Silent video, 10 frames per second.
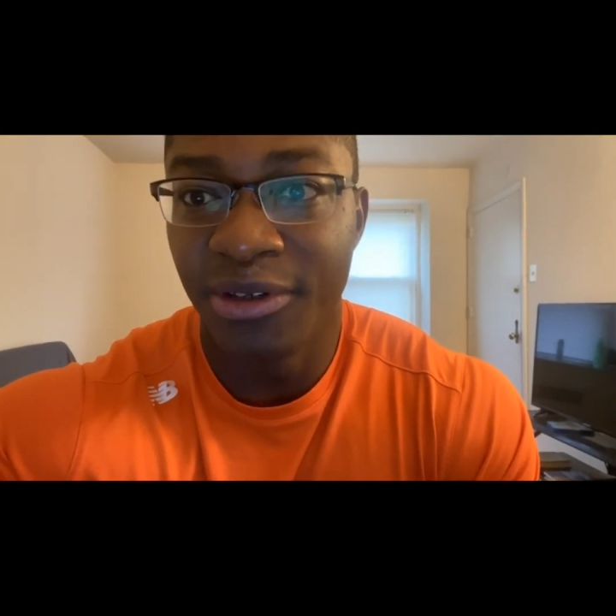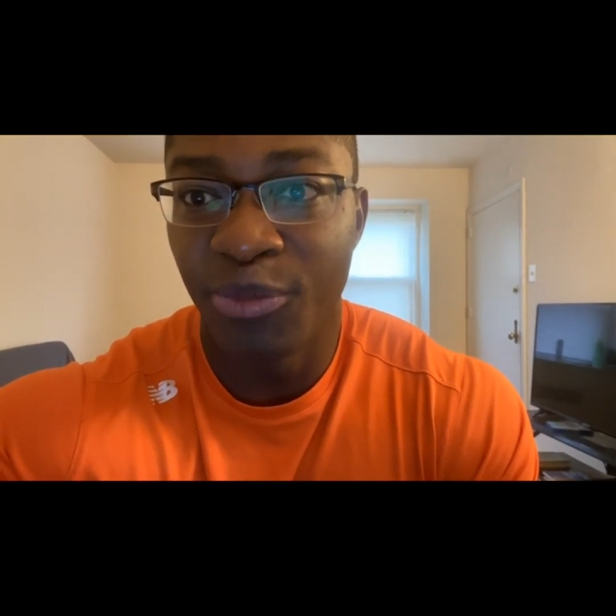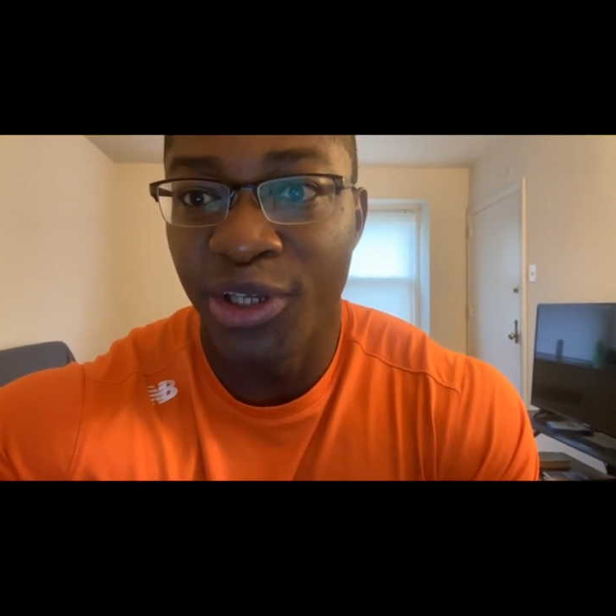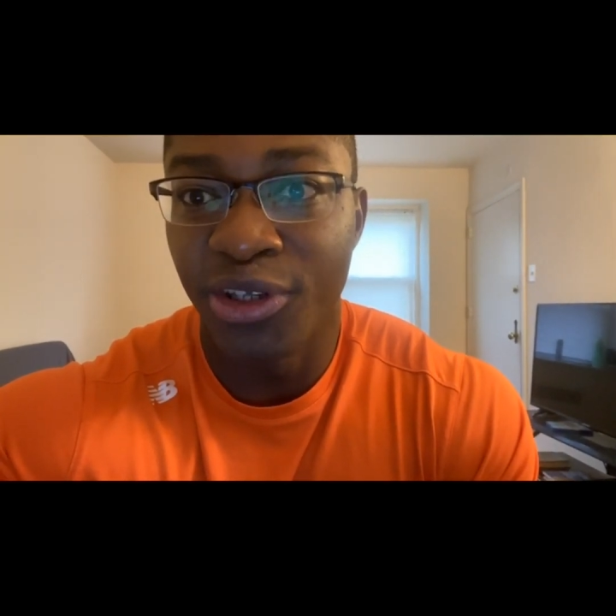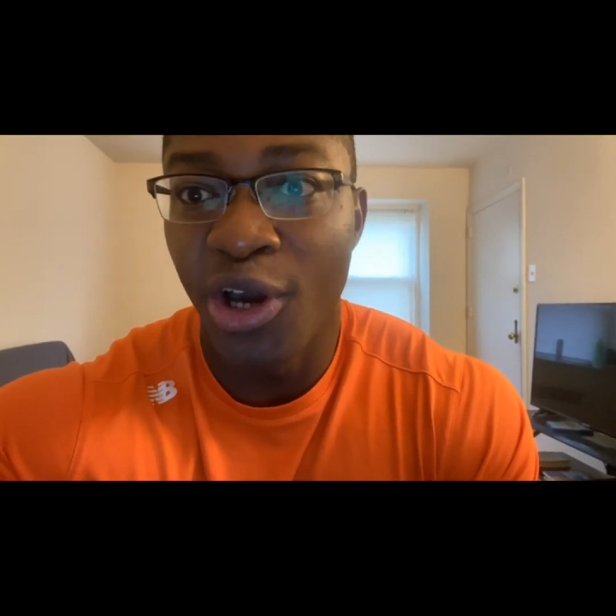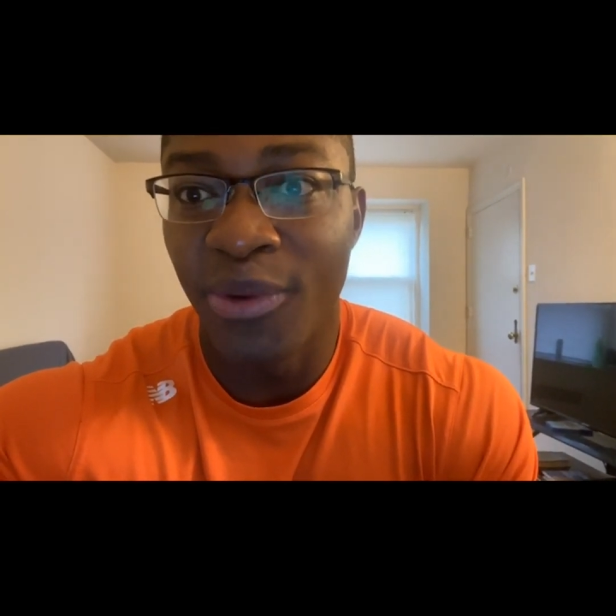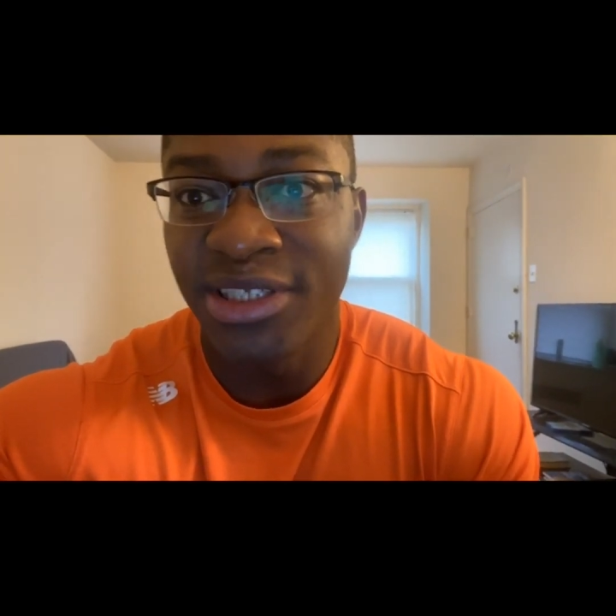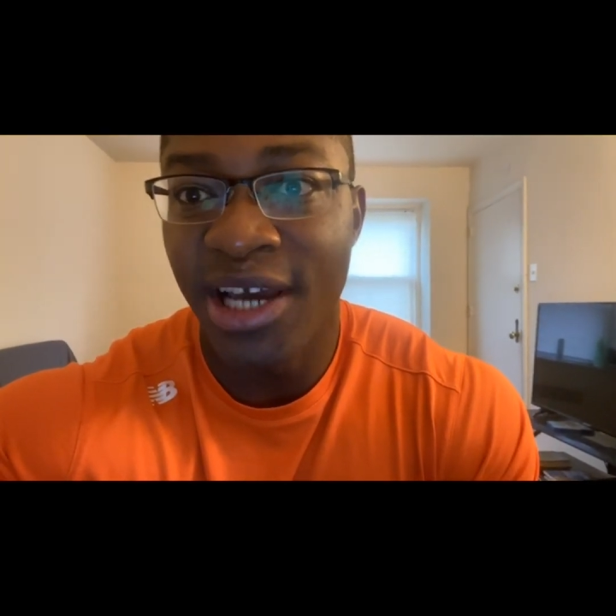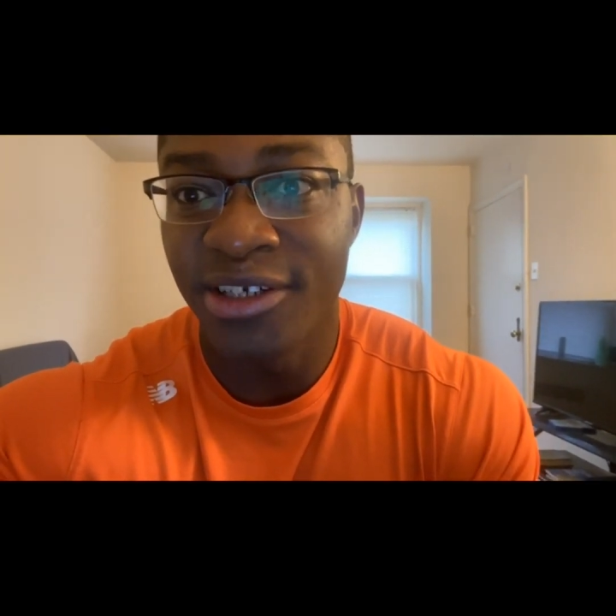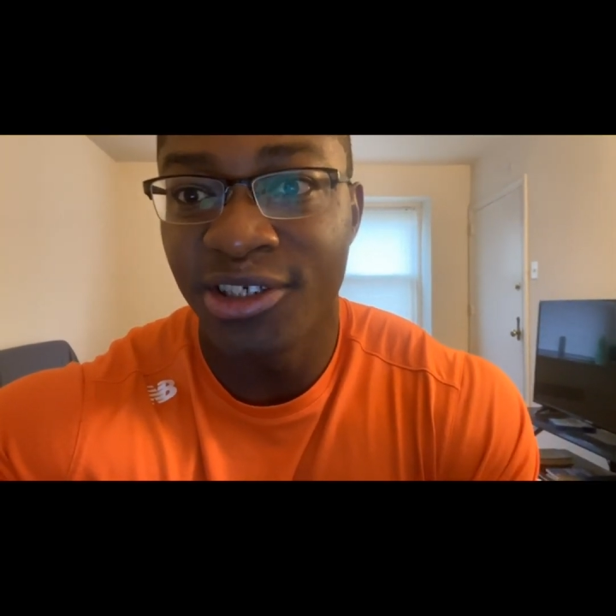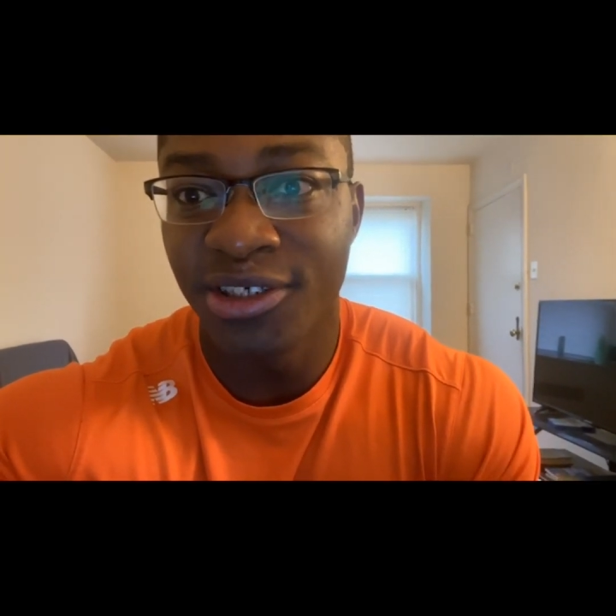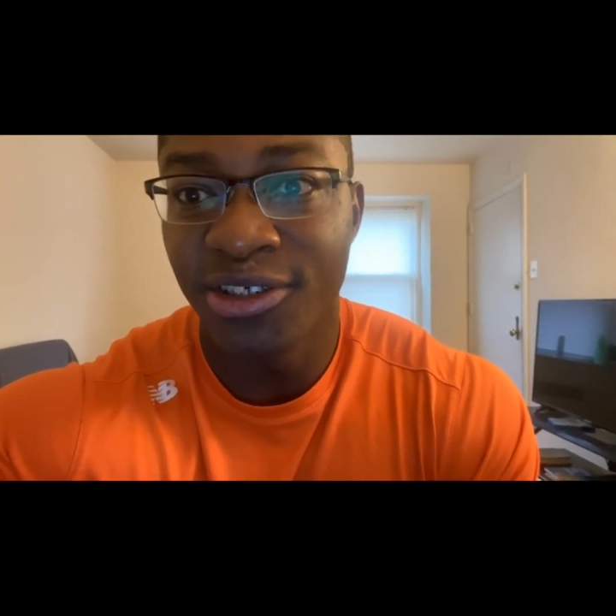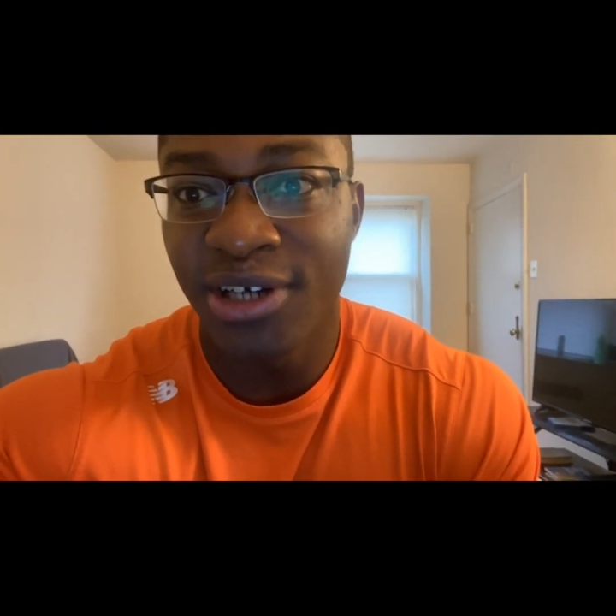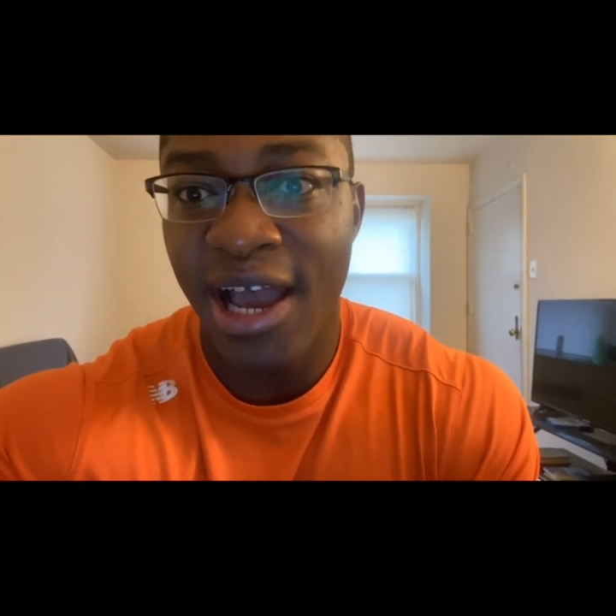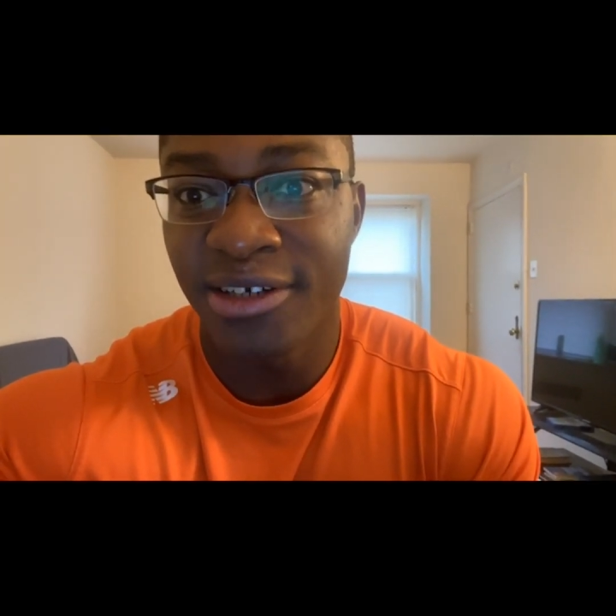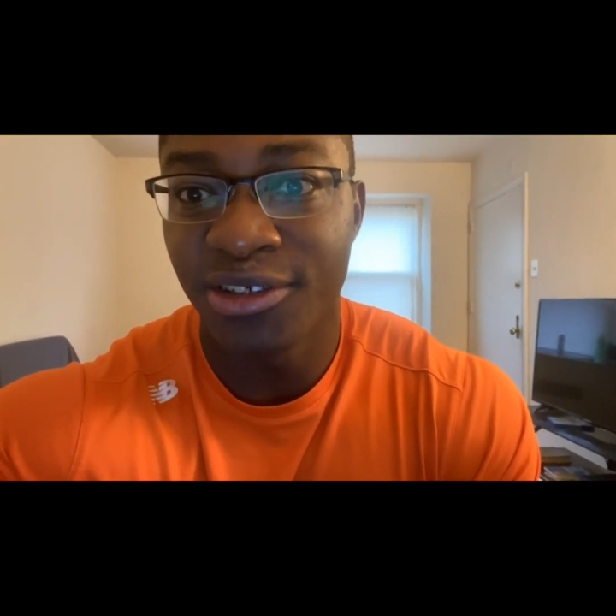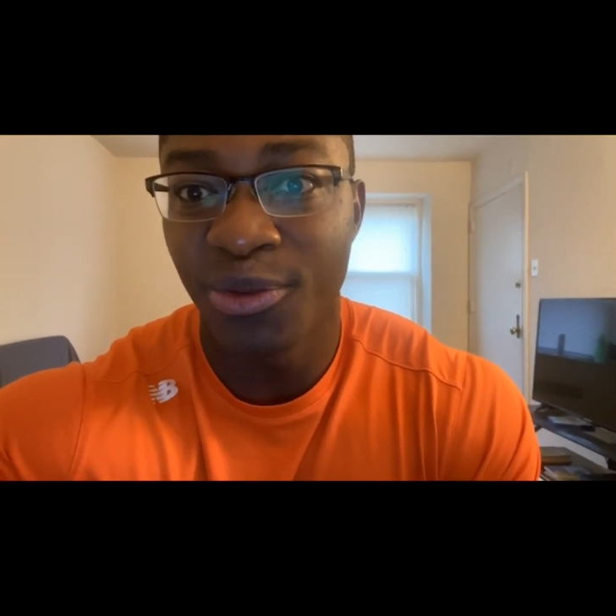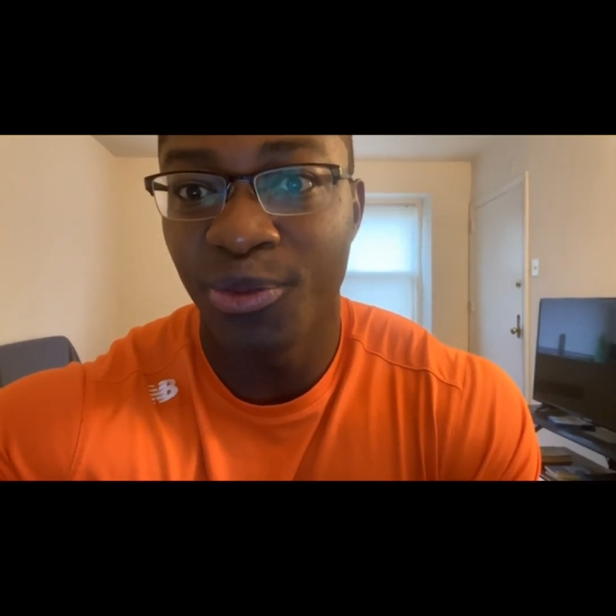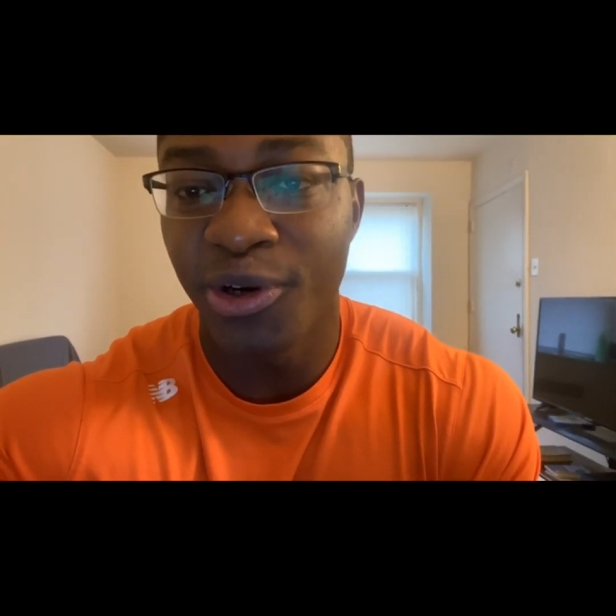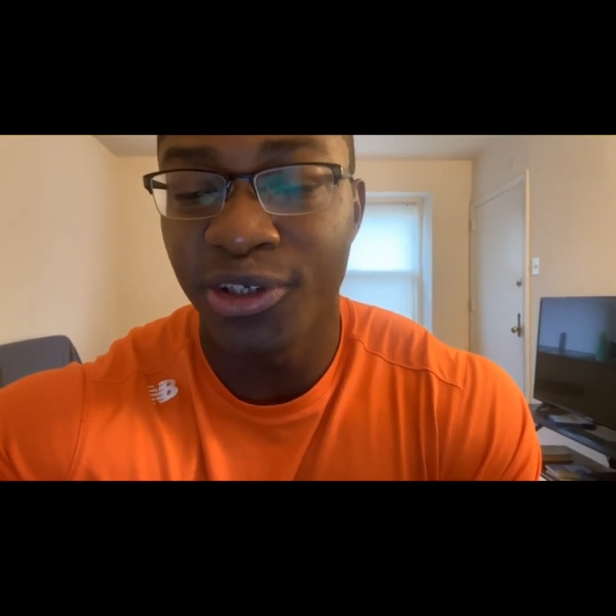with no intention to actually
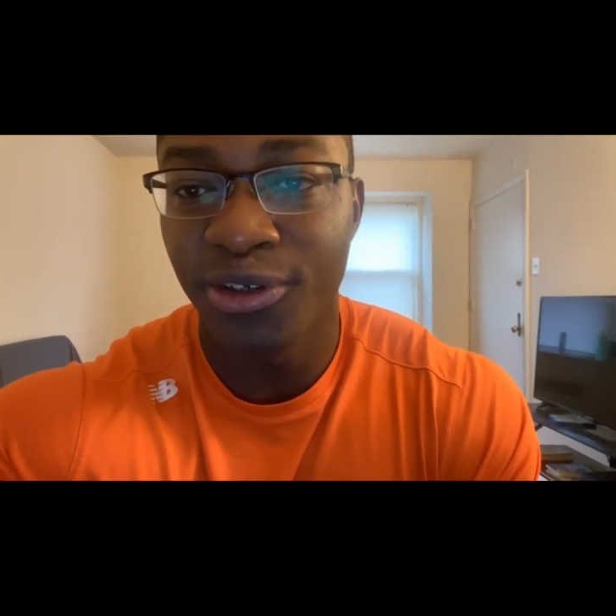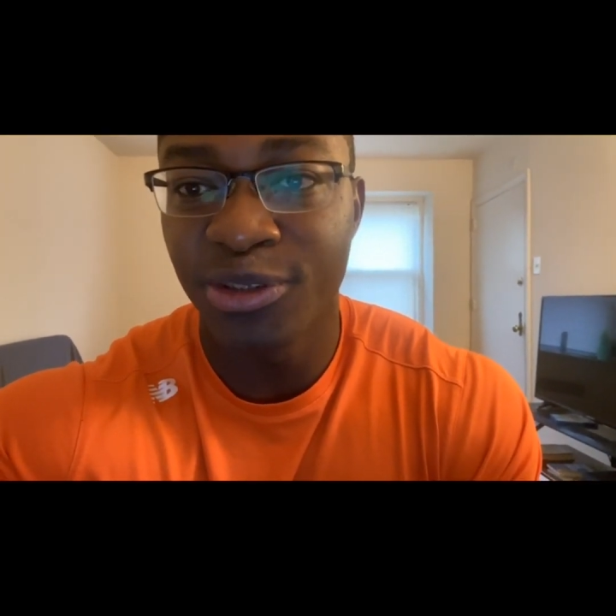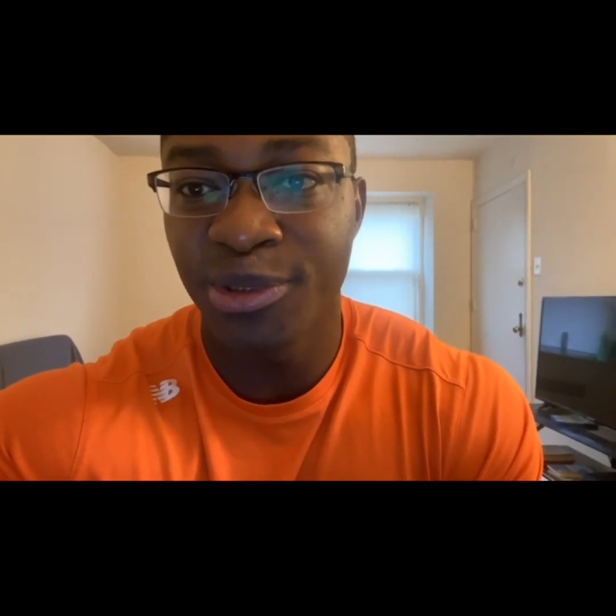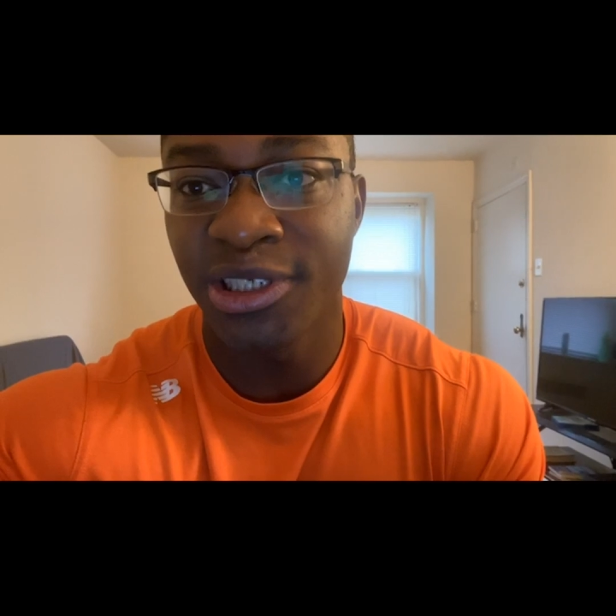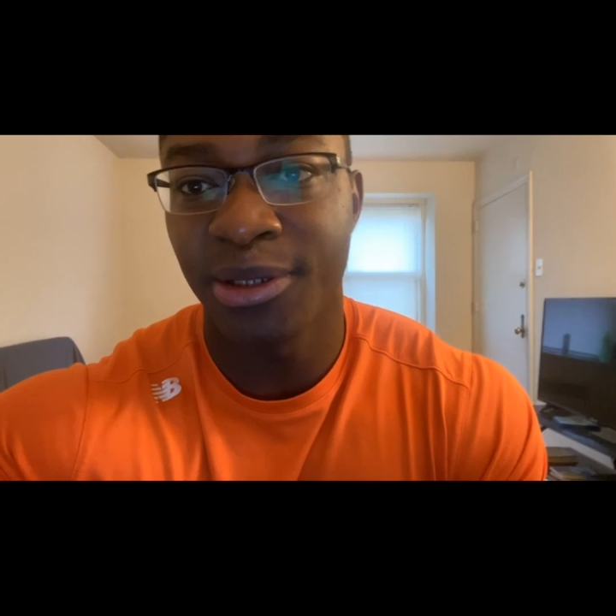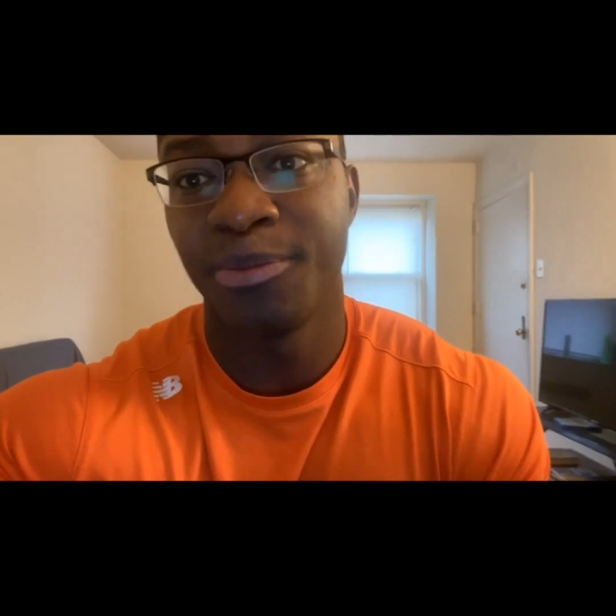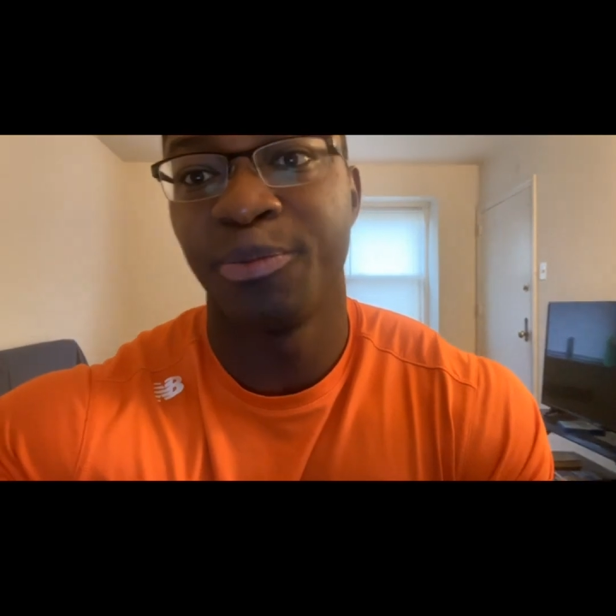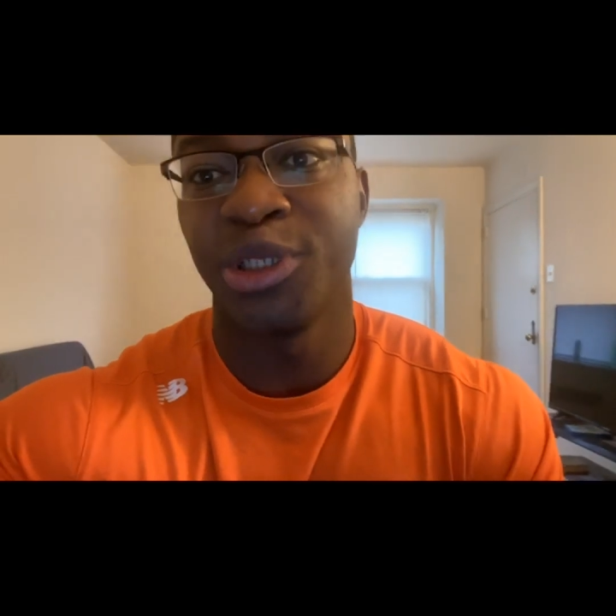work those partic